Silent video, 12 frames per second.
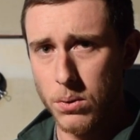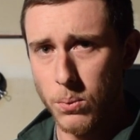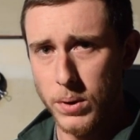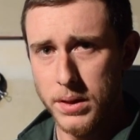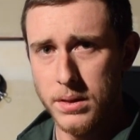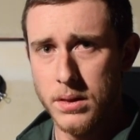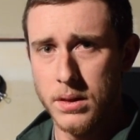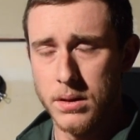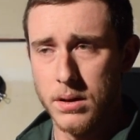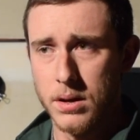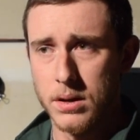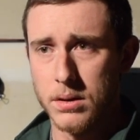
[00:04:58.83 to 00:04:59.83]
with
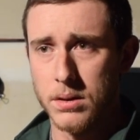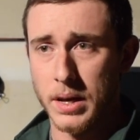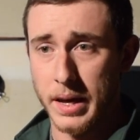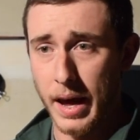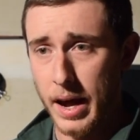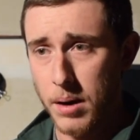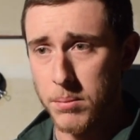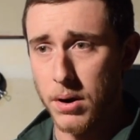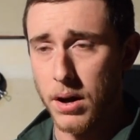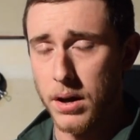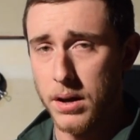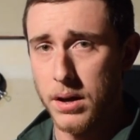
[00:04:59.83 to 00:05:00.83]
the
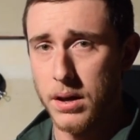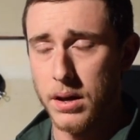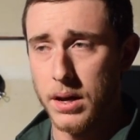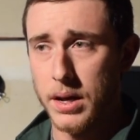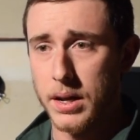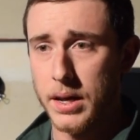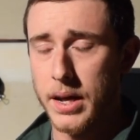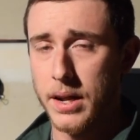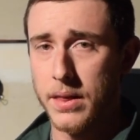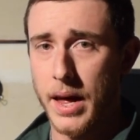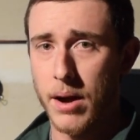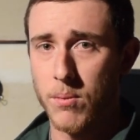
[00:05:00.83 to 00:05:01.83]
camera and
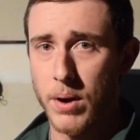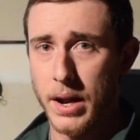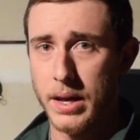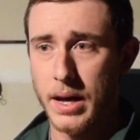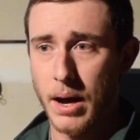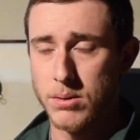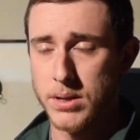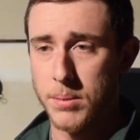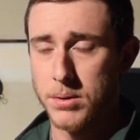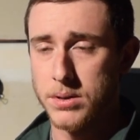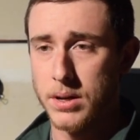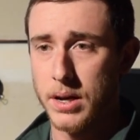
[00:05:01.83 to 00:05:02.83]
getting that ready, I was
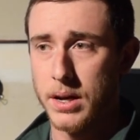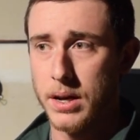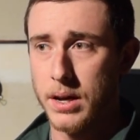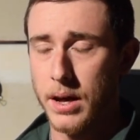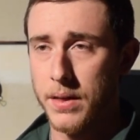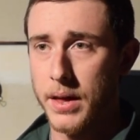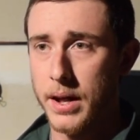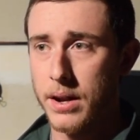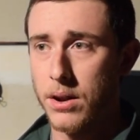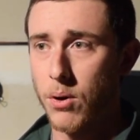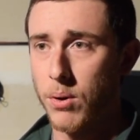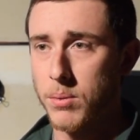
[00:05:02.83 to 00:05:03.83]
able to, and
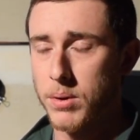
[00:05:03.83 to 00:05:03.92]
then knowing